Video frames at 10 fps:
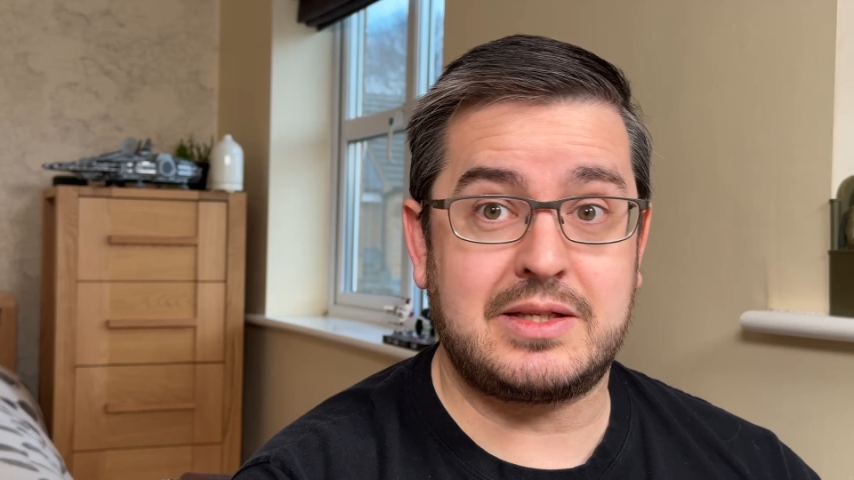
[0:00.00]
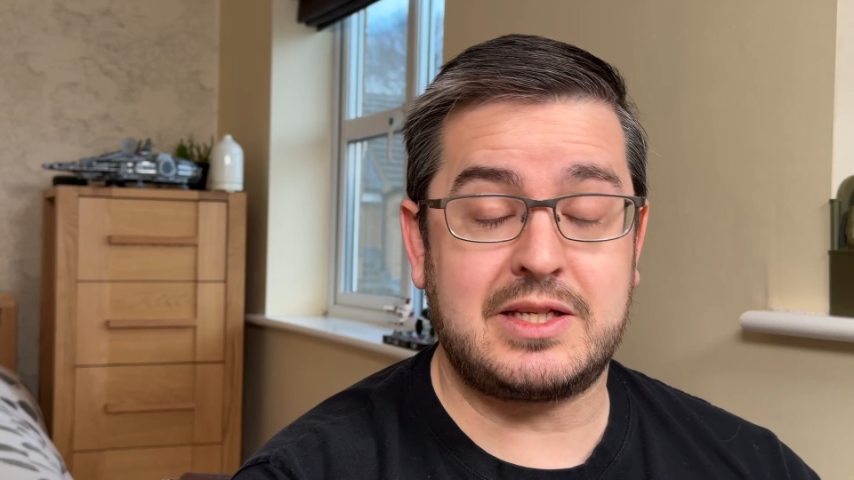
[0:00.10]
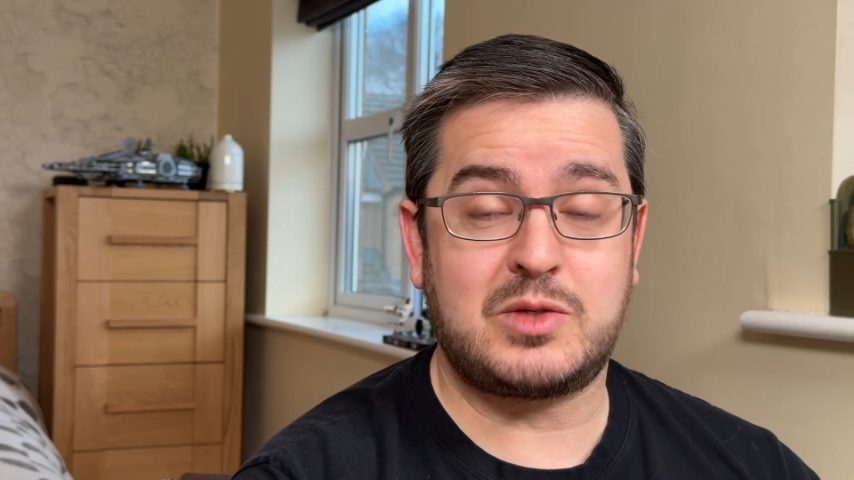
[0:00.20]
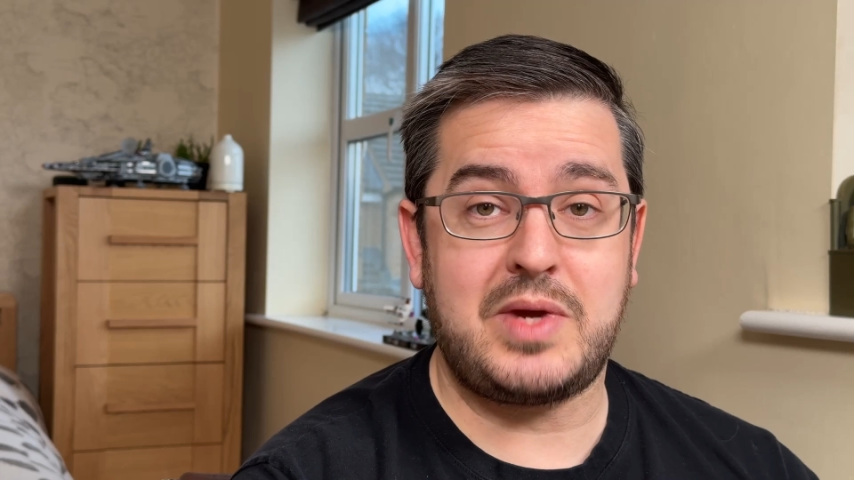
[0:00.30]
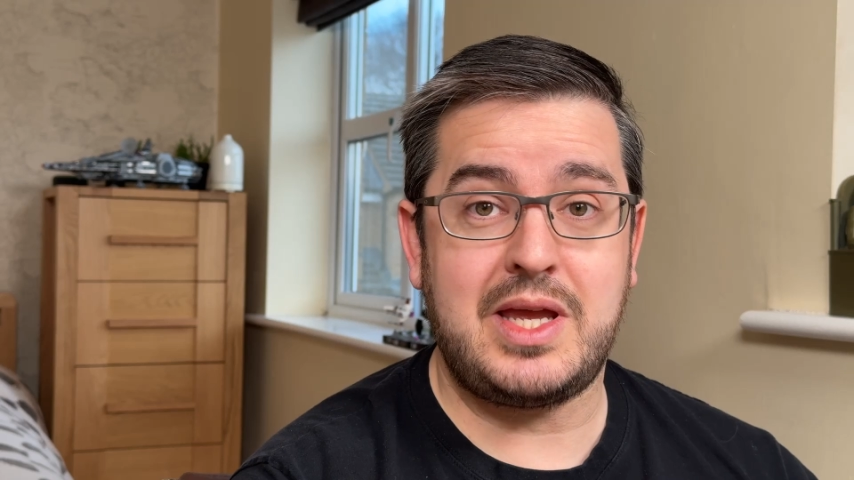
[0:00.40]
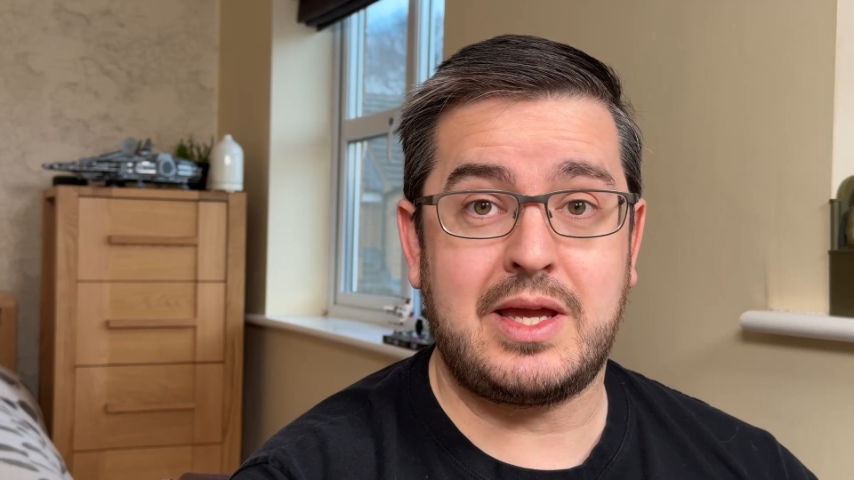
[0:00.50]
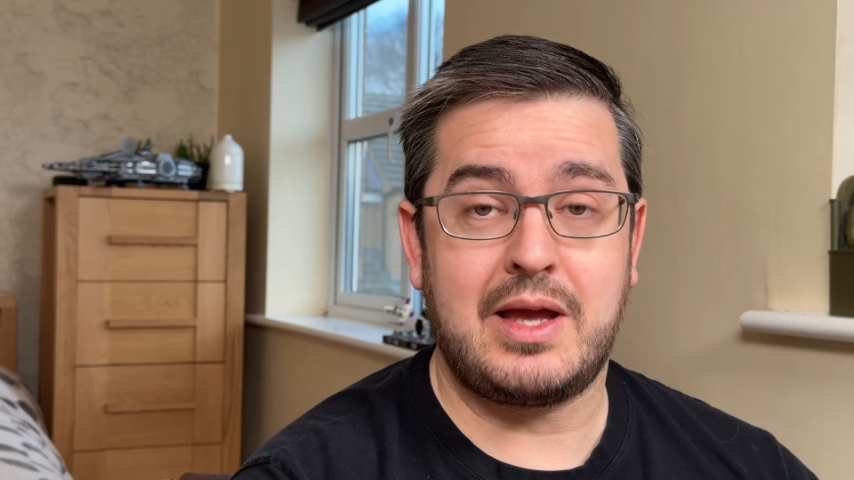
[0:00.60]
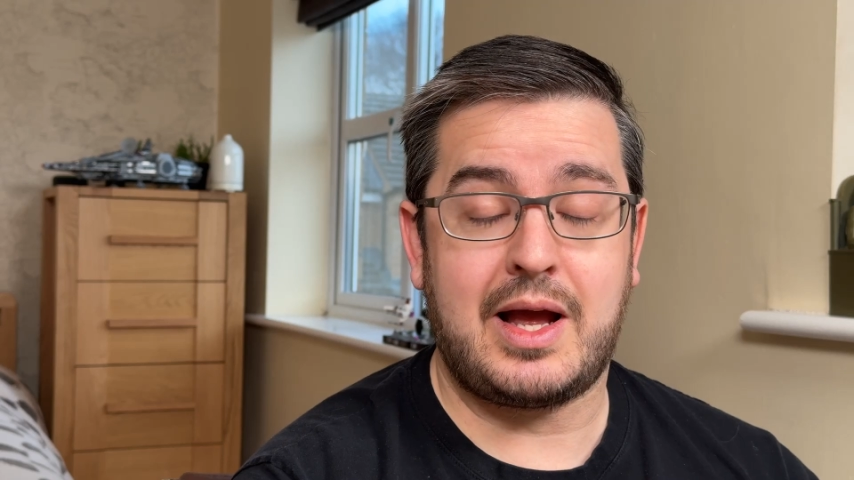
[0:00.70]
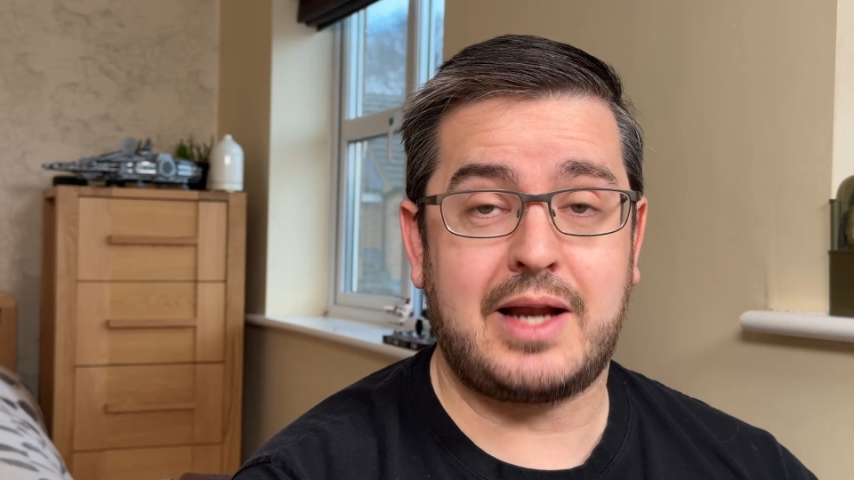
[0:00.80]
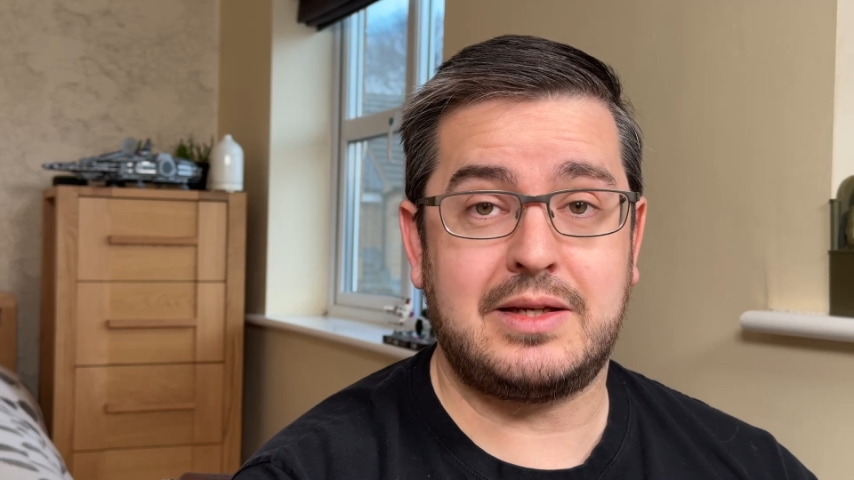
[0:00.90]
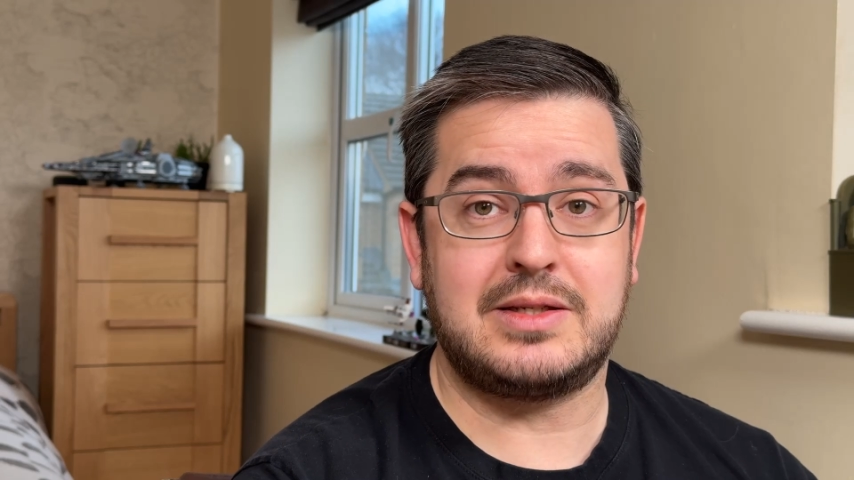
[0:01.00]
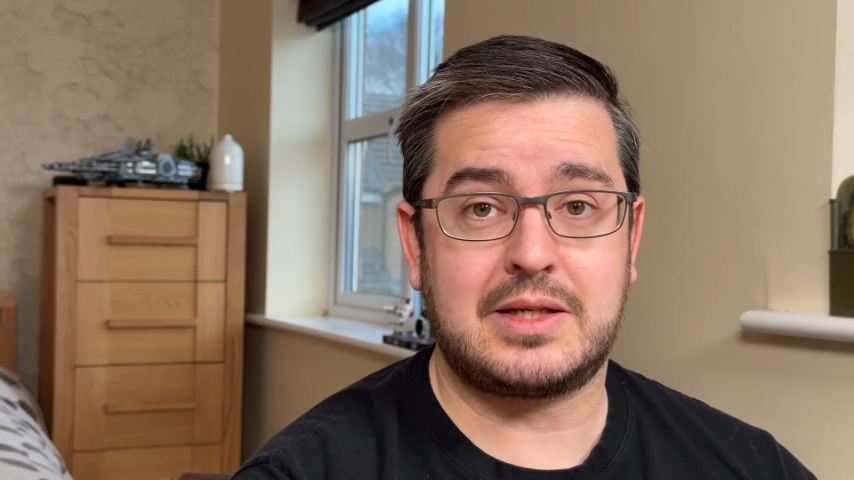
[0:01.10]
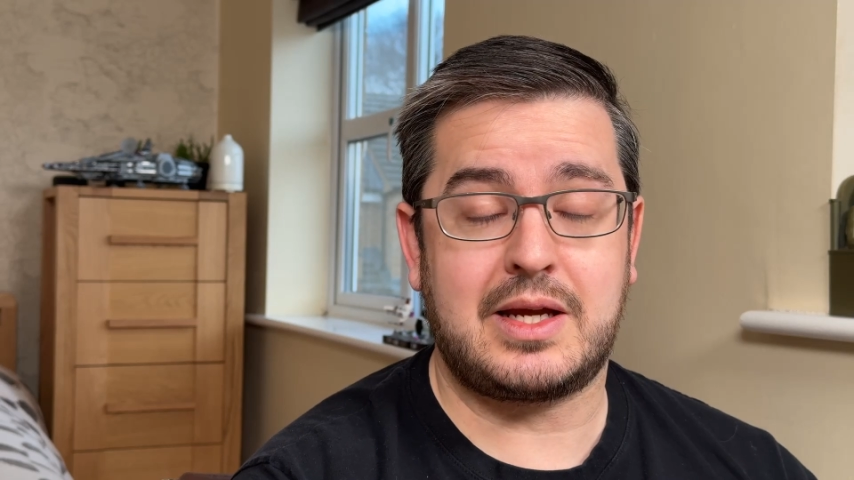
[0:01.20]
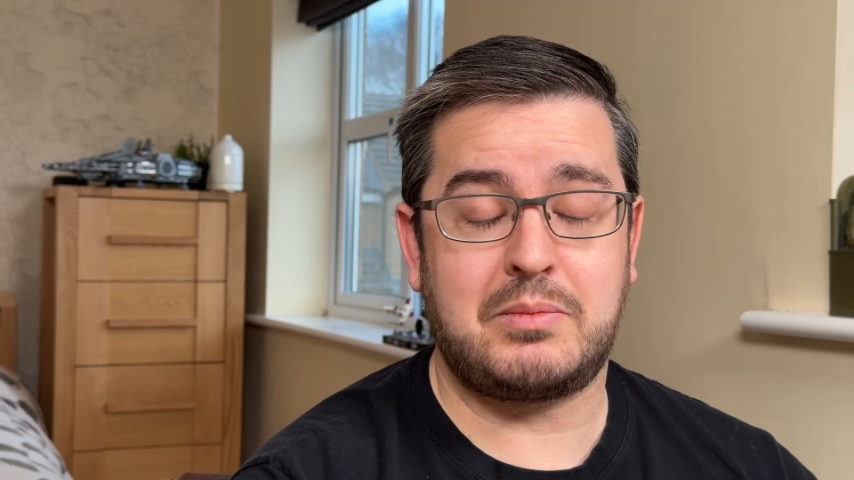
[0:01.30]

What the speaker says: this week, and